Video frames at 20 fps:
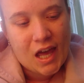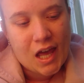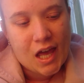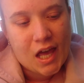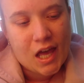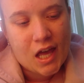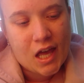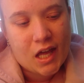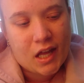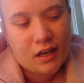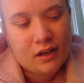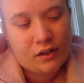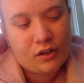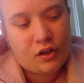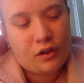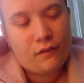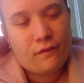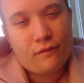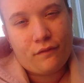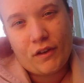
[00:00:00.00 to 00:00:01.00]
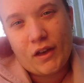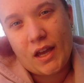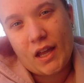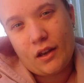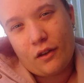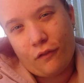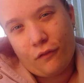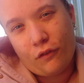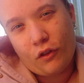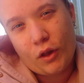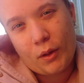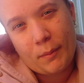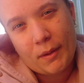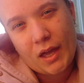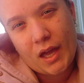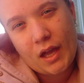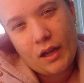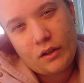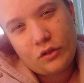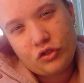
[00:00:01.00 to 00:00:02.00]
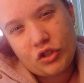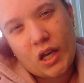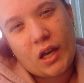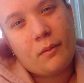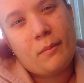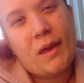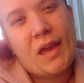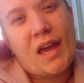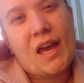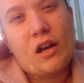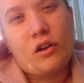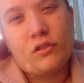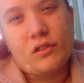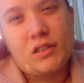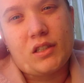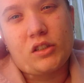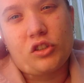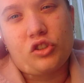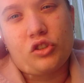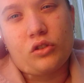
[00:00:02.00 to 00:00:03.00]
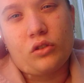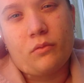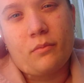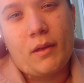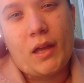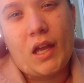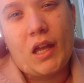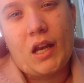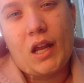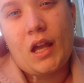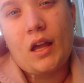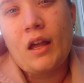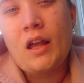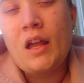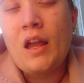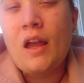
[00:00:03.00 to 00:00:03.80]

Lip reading: And don't forget to follow me and check me out on social media,